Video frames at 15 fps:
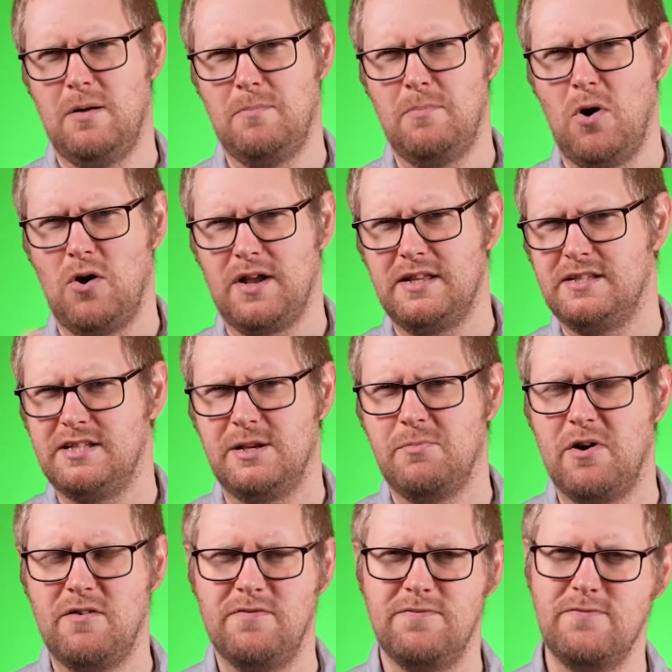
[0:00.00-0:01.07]
Pocket
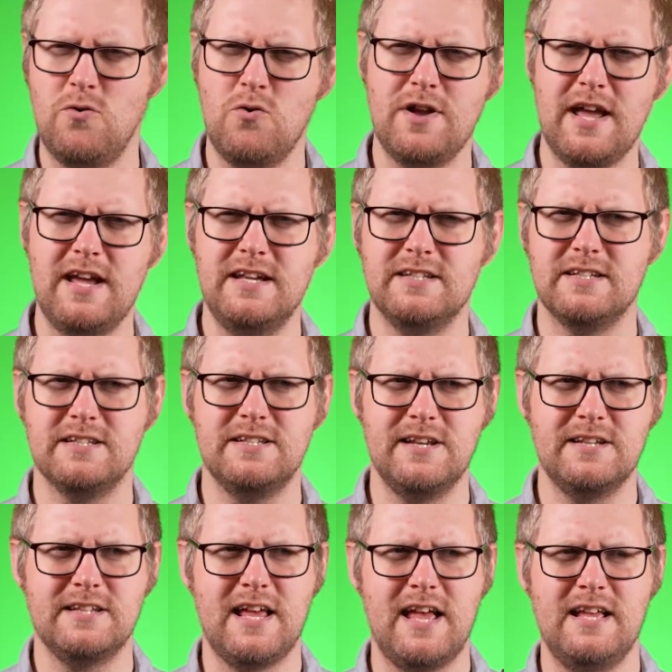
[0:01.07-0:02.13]
Cinema 4Ks and
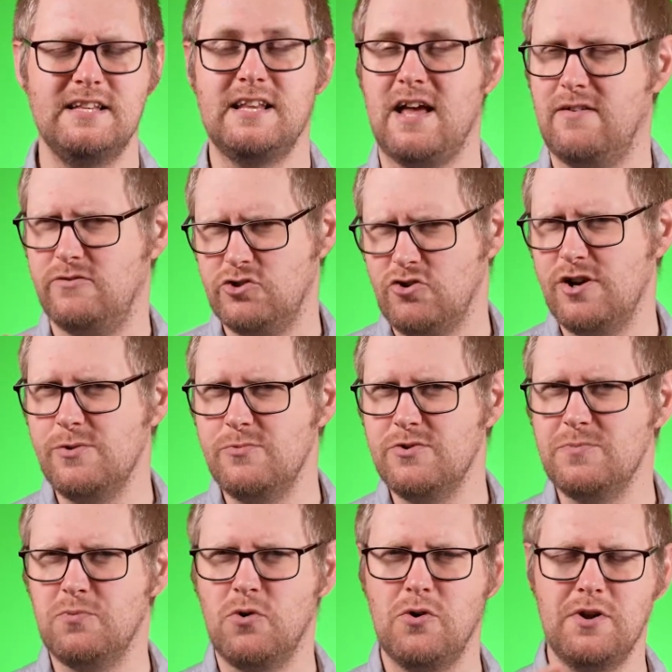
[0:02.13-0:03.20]
6Ks. Haven't tried it with
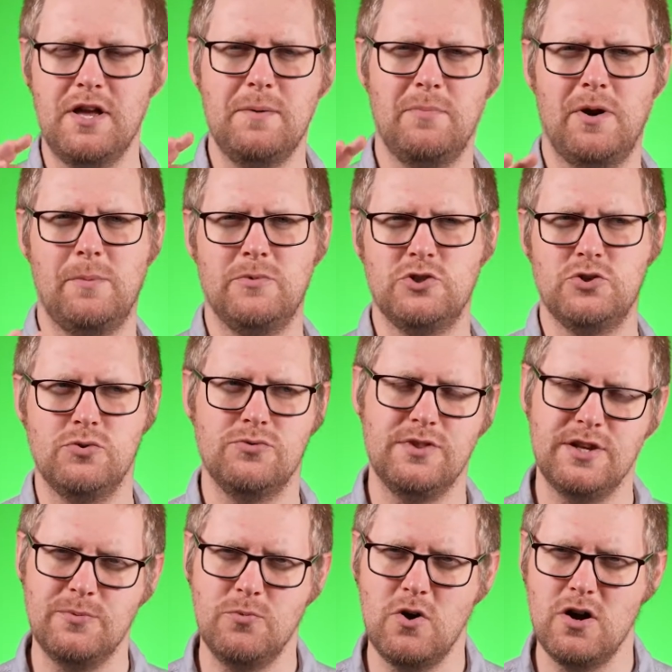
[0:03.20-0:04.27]
the Pro yet, but I'm assured
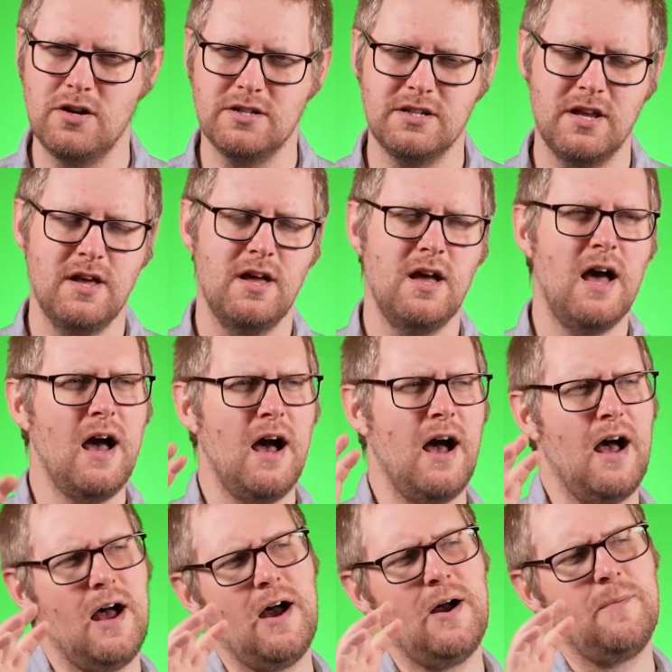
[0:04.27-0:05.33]
that it works.
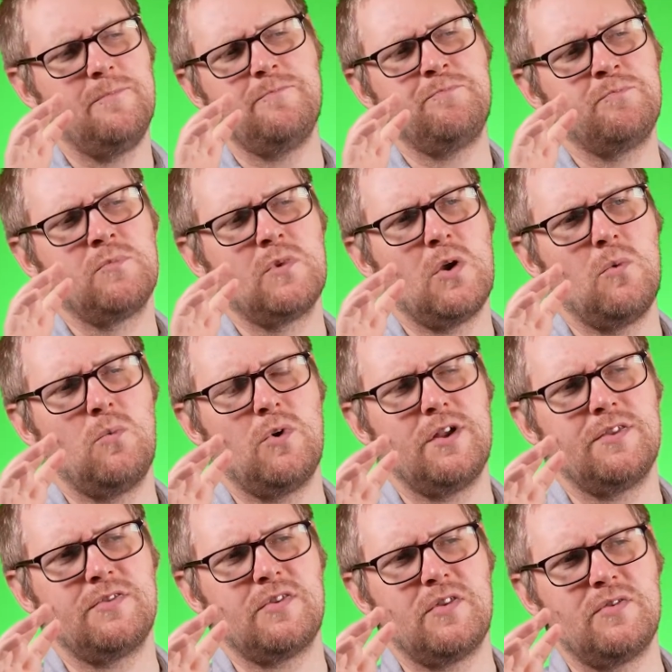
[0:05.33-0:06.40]

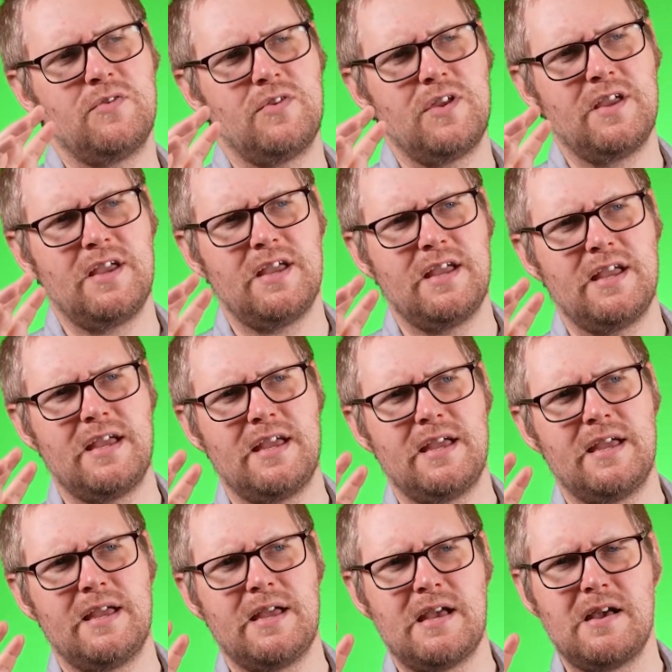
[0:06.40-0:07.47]
With
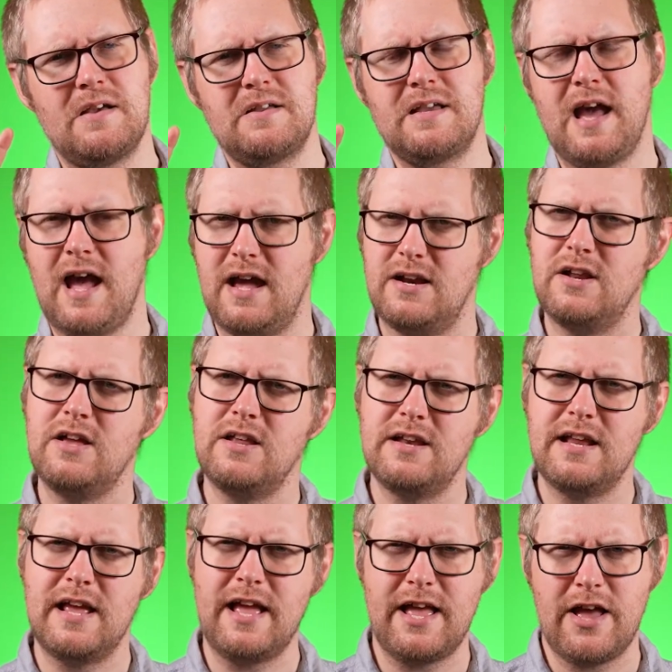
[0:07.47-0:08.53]
the
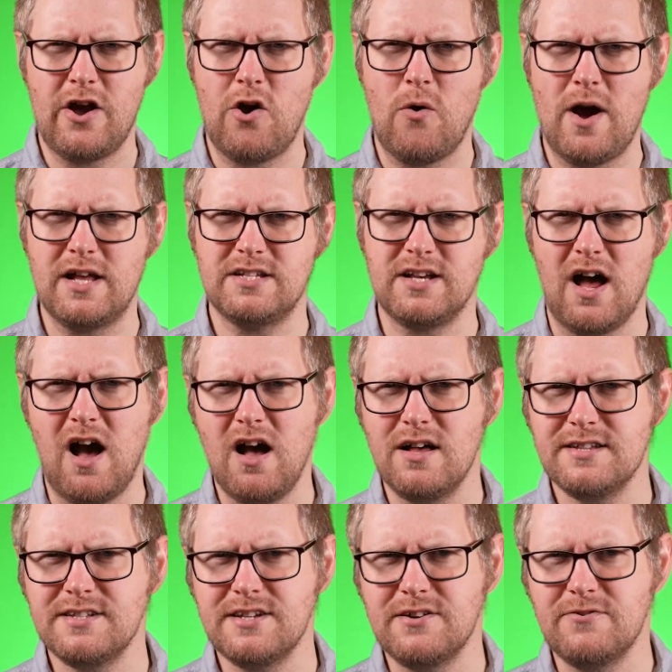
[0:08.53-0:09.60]
Canon EOS R
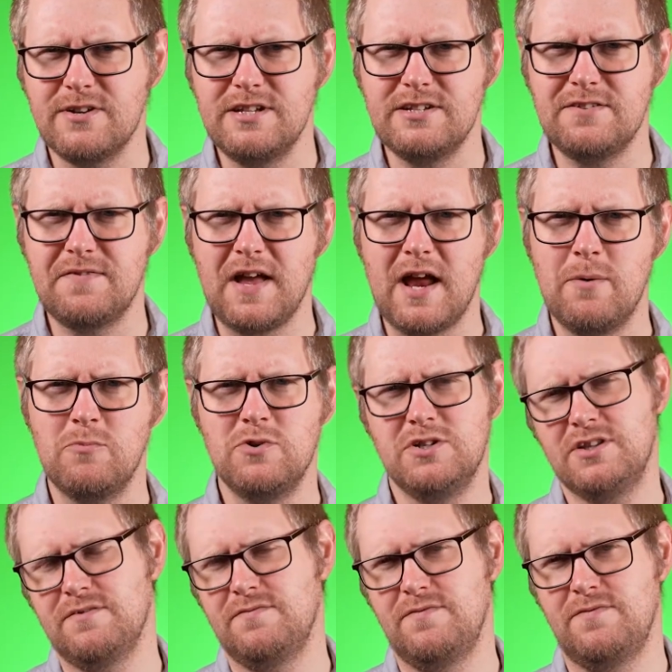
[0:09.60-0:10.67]
series of cameras,
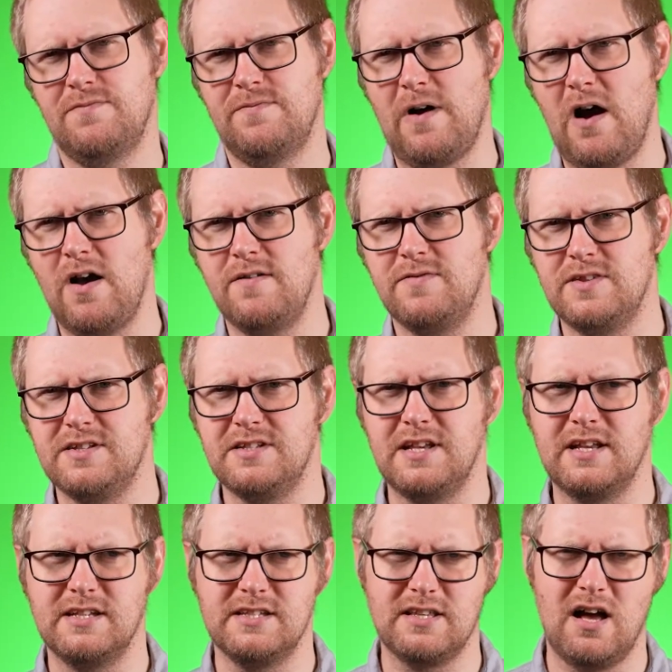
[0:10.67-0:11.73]
the 5, the
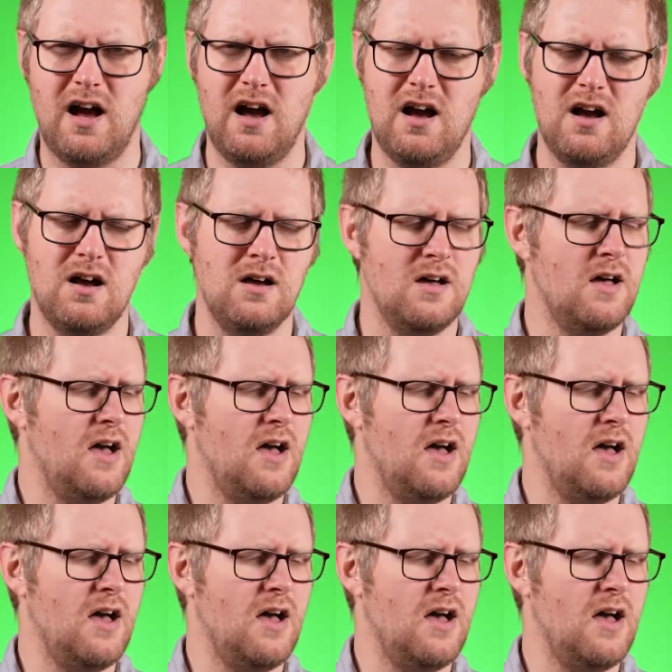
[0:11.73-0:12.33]
6, the R,